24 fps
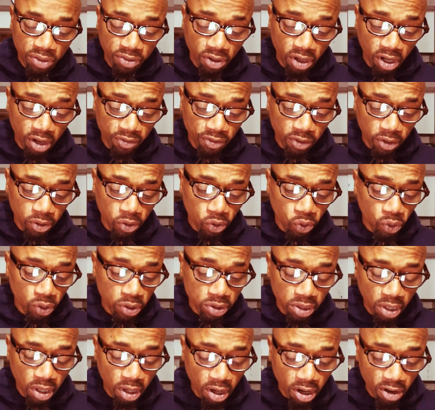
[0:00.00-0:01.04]
live off the
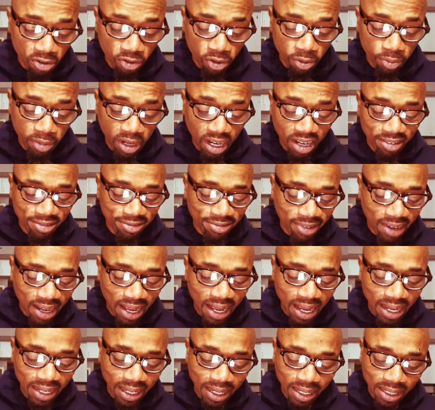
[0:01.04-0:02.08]
Lord's offering by
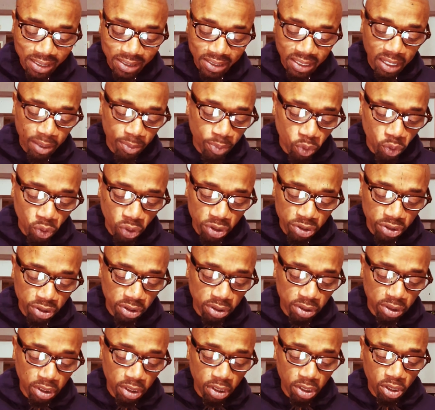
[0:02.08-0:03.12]
fire as their portion,